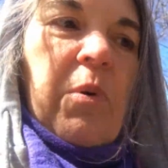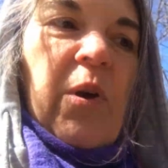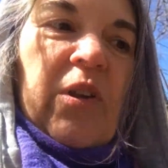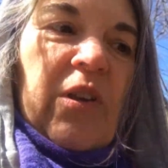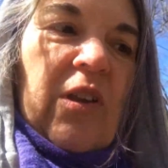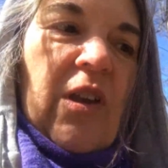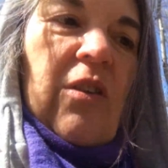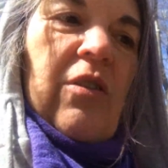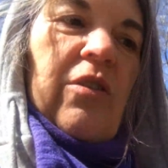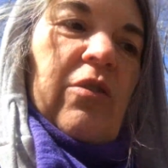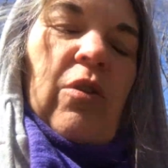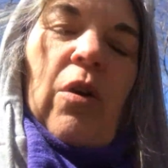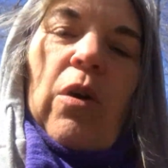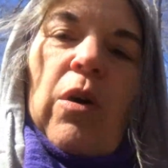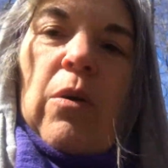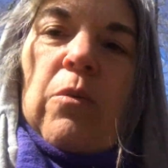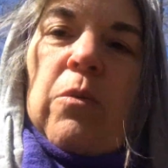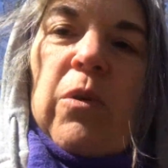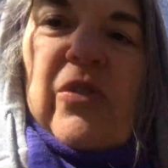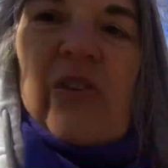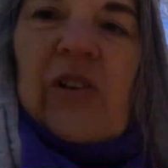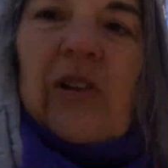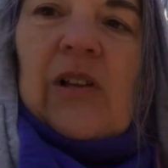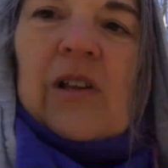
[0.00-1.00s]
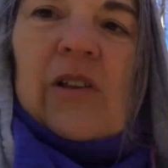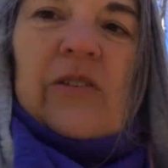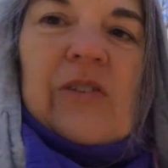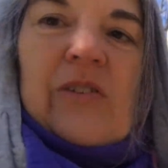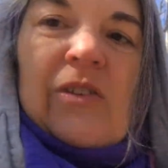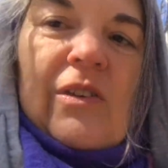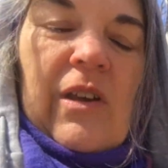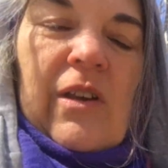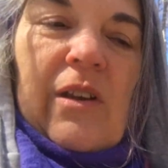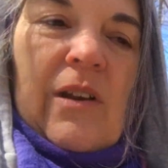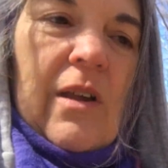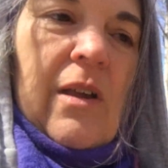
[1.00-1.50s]
but the other dog wasn't
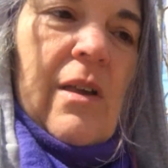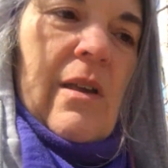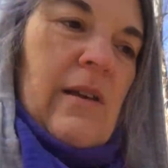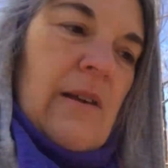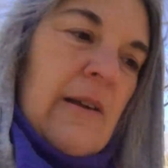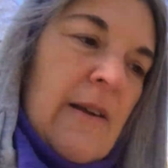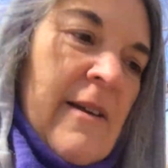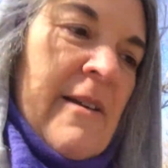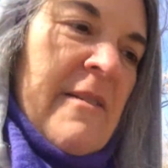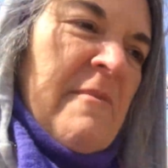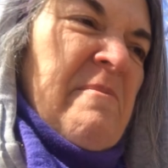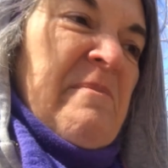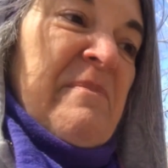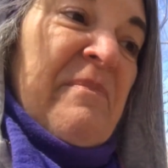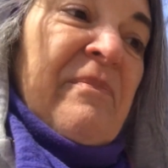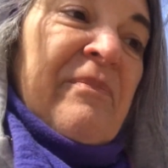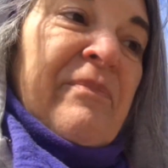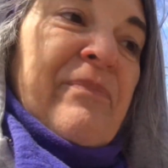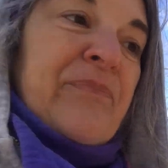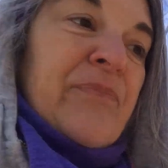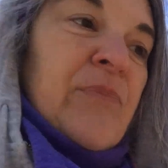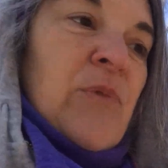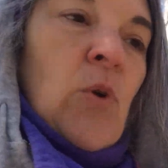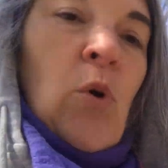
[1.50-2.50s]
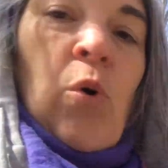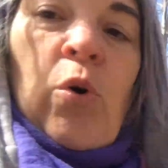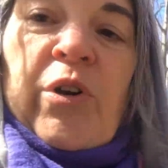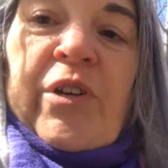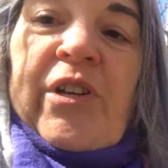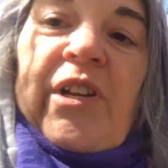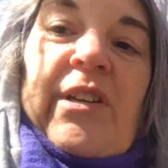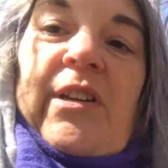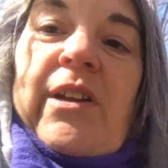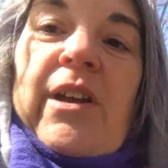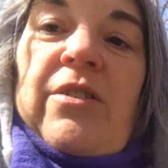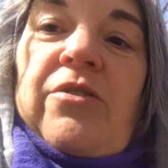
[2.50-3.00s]
listening or
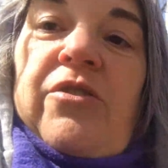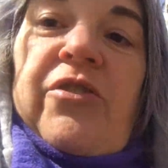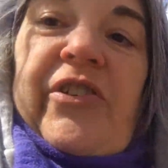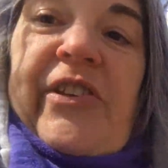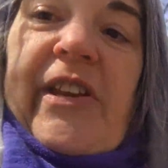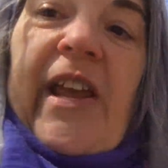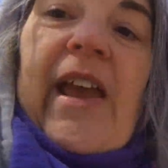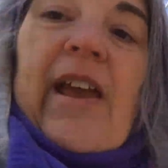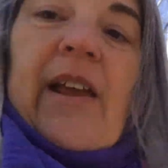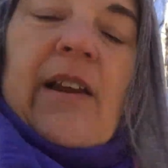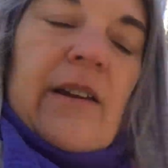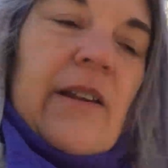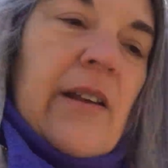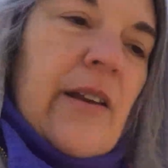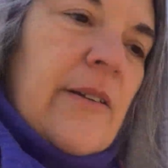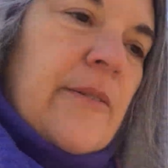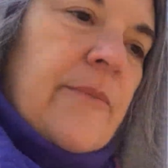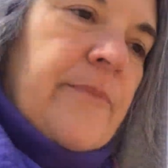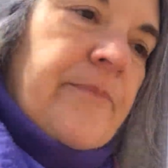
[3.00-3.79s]
didn't understand.